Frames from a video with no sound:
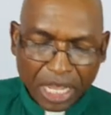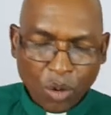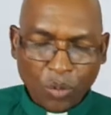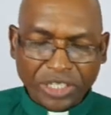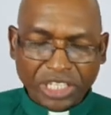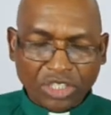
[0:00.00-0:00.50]

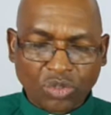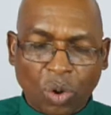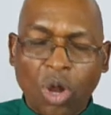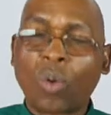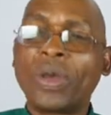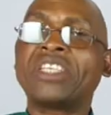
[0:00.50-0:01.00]
which is to
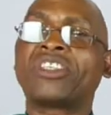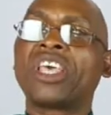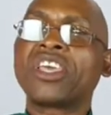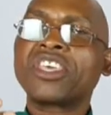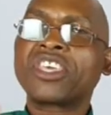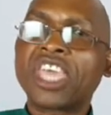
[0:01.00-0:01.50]
always
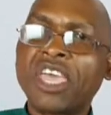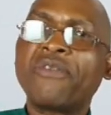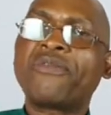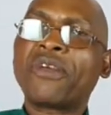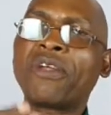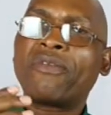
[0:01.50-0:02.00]

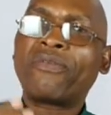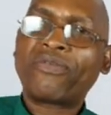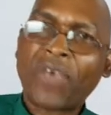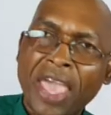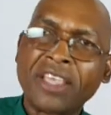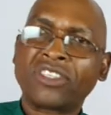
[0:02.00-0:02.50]
give
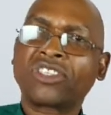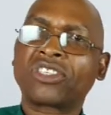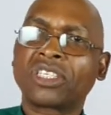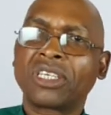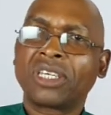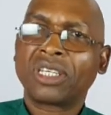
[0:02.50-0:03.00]

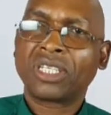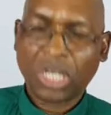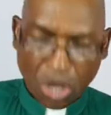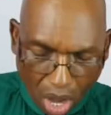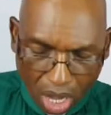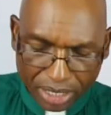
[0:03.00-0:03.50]
thanks to
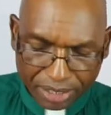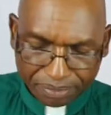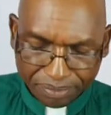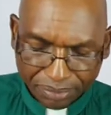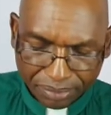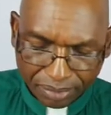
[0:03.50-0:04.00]
God.
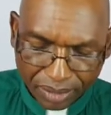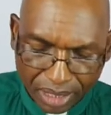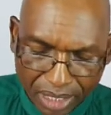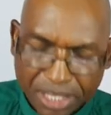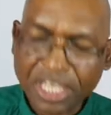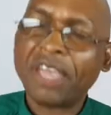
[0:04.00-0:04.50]

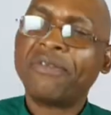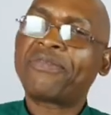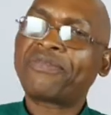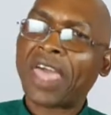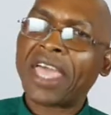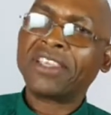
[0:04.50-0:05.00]
Give
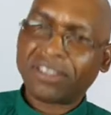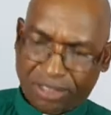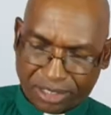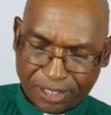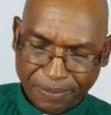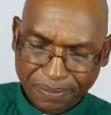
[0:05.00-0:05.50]
thanks.